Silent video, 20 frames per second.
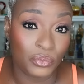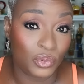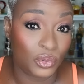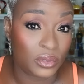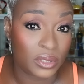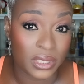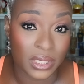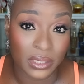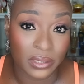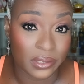
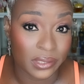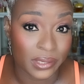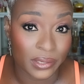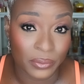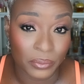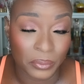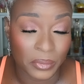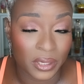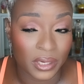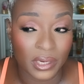boutique
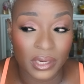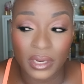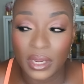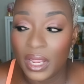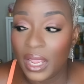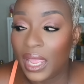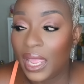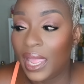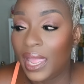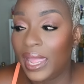near me.
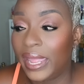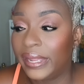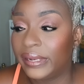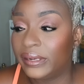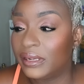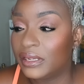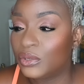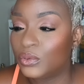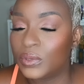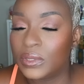
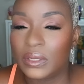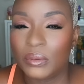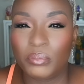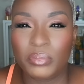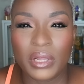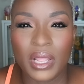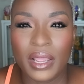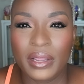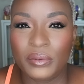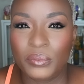And this was a
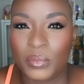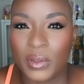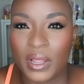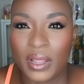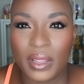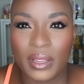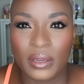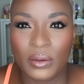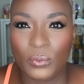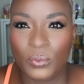blind
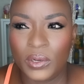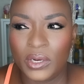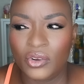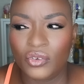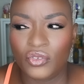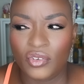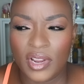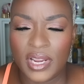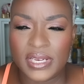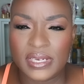buy
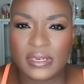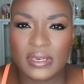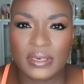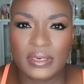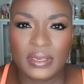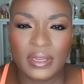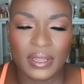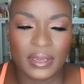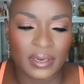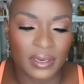whenever I
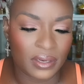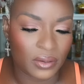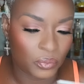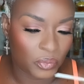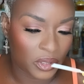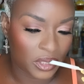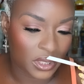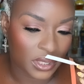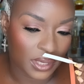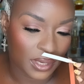did get it.
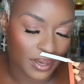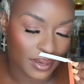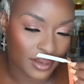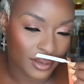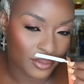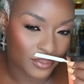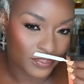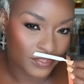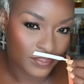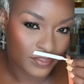But
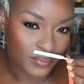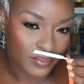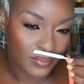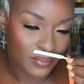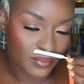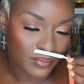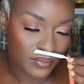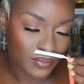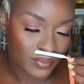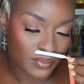yeah,
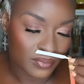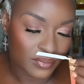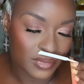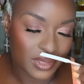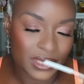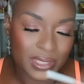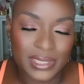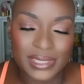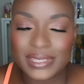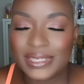
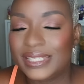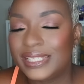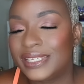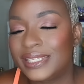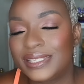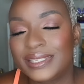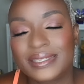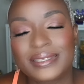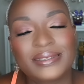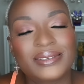this
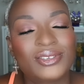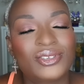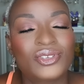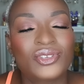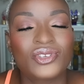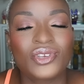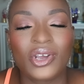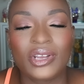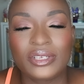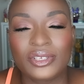is
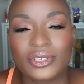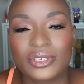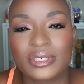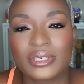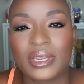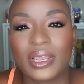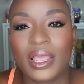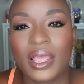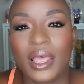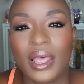
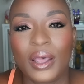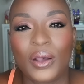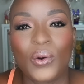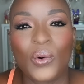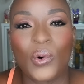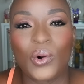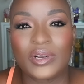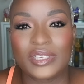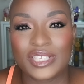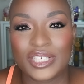such a
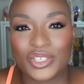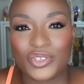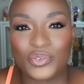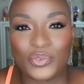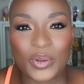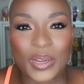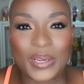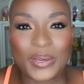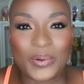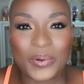gorgeous
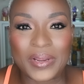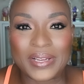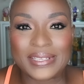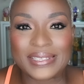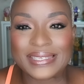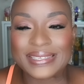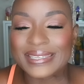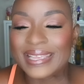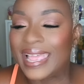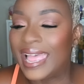
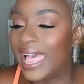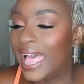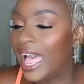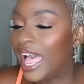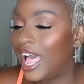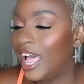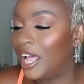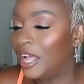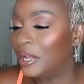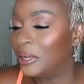fragrance.
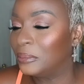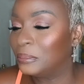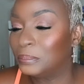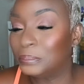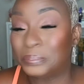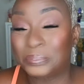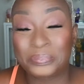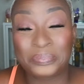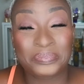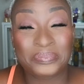
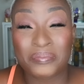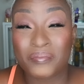Um,